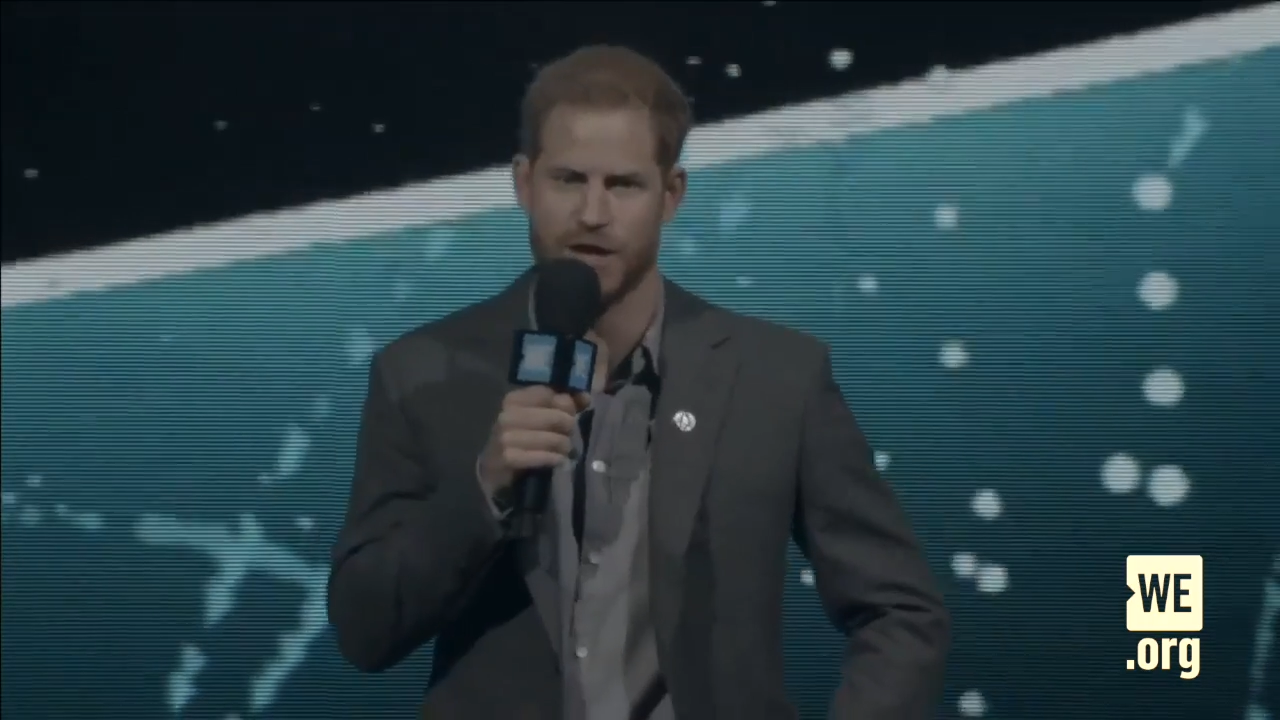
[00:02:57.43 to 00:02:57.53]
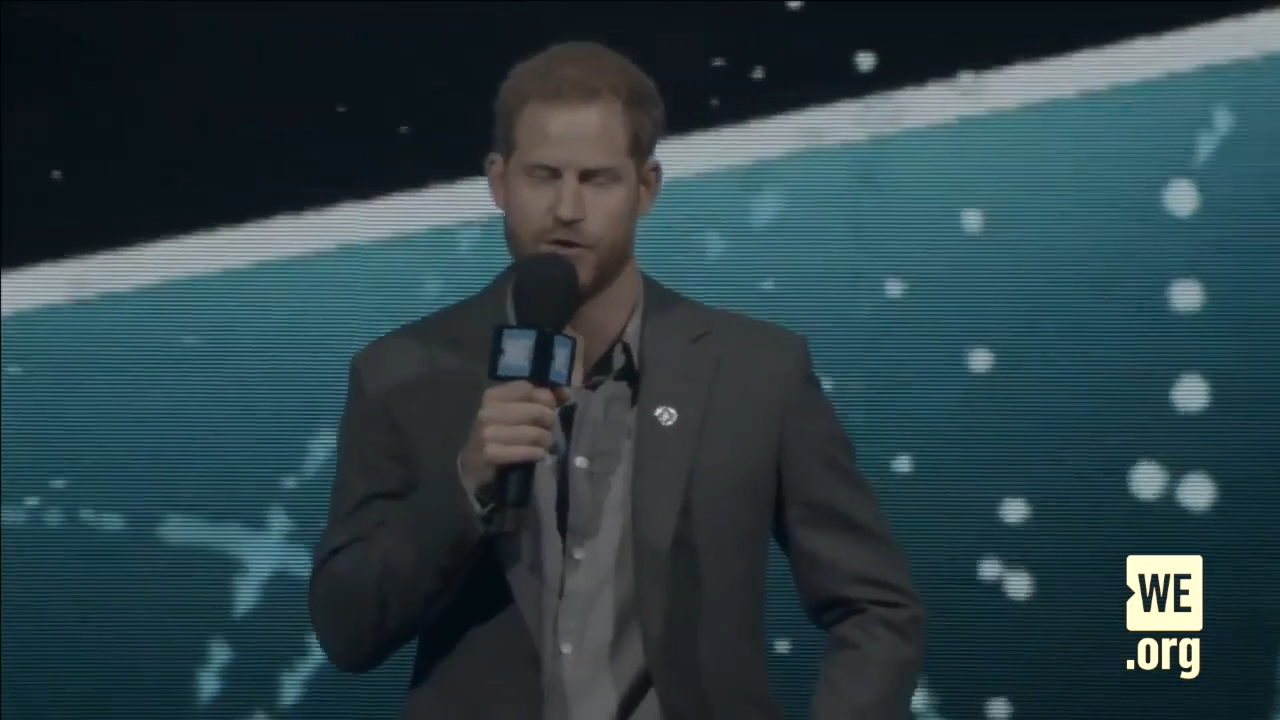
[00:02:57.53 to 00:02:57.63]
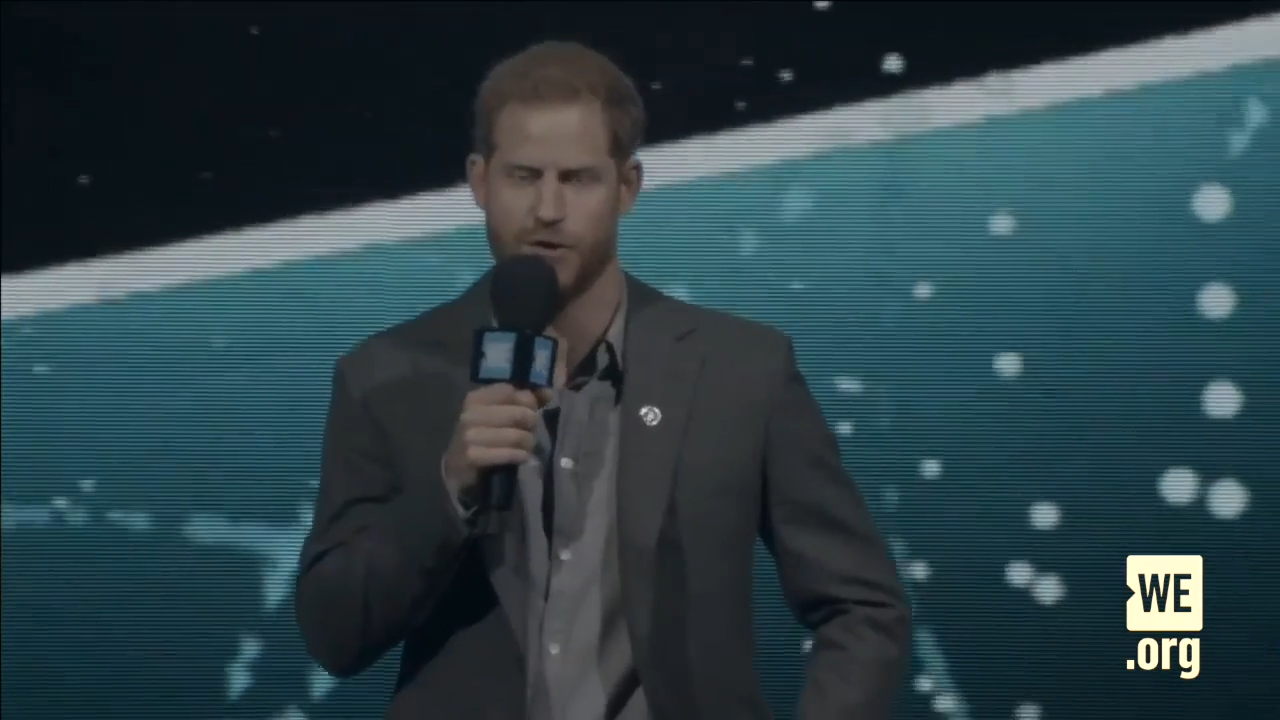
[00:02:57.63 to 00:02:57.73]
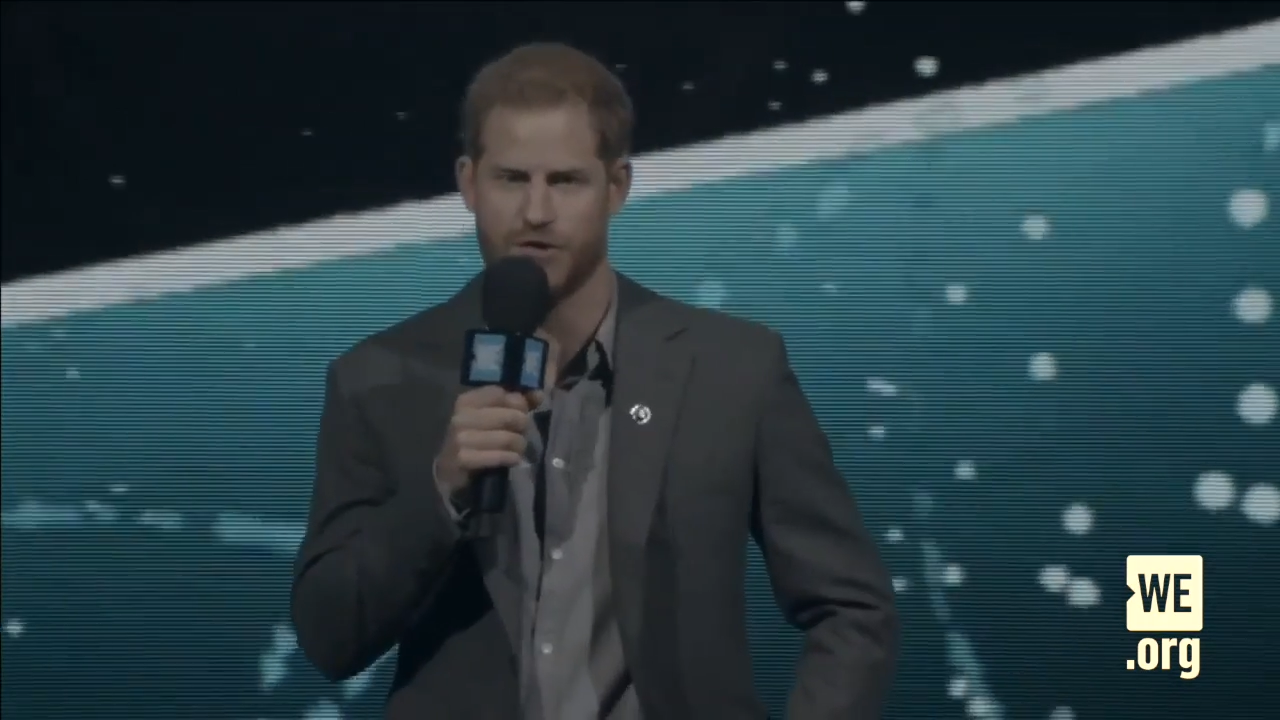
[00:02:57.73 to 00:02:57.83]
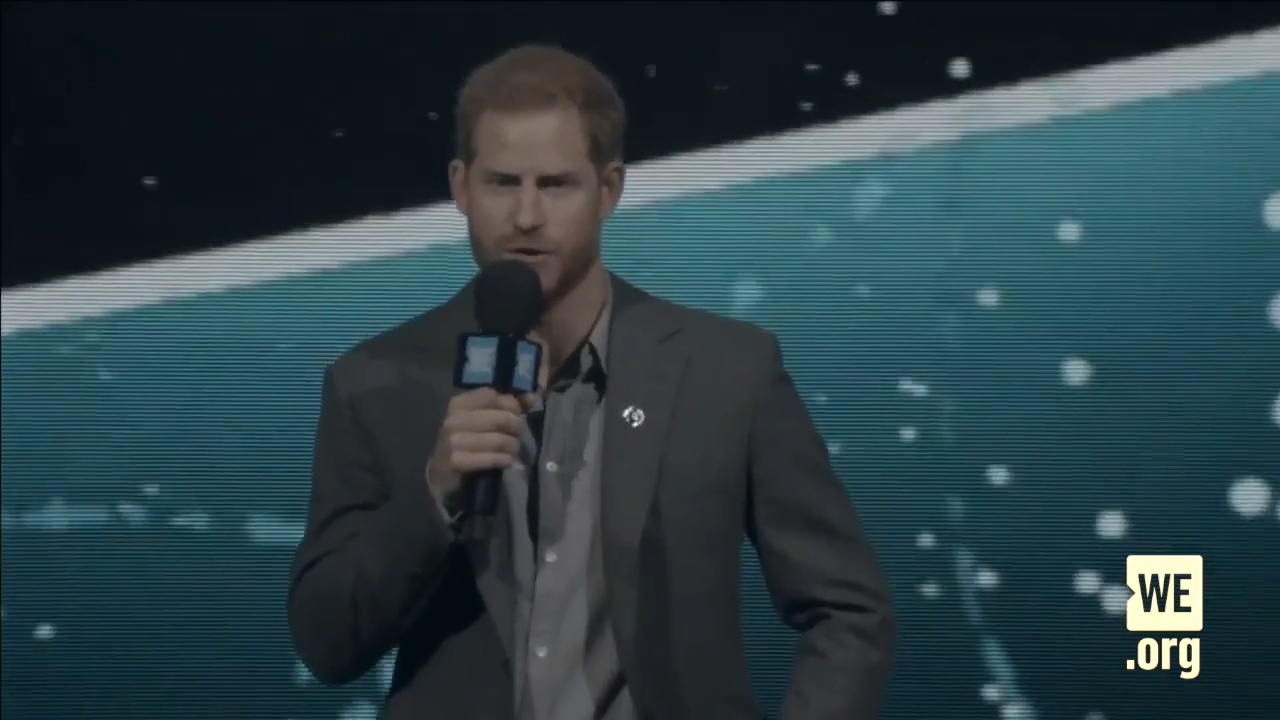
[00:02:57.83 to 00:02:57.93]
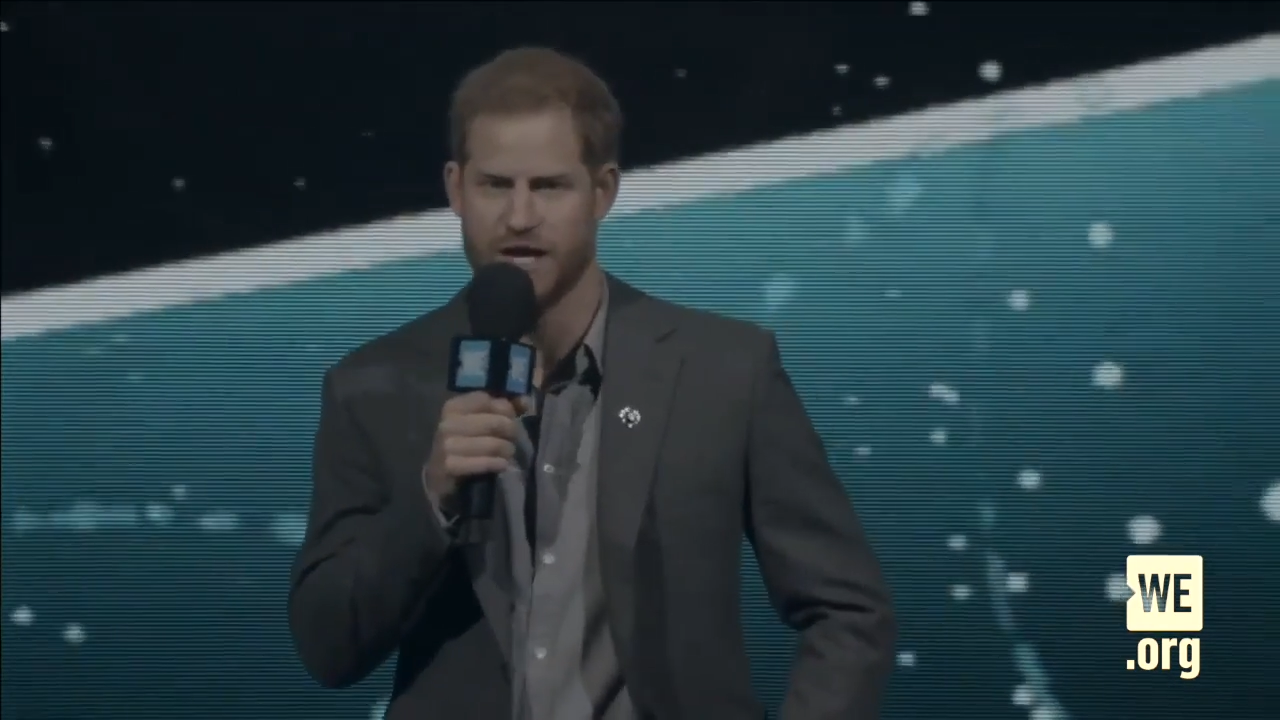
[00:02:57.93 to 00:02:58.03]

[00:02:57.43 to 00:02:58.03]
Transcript: crucial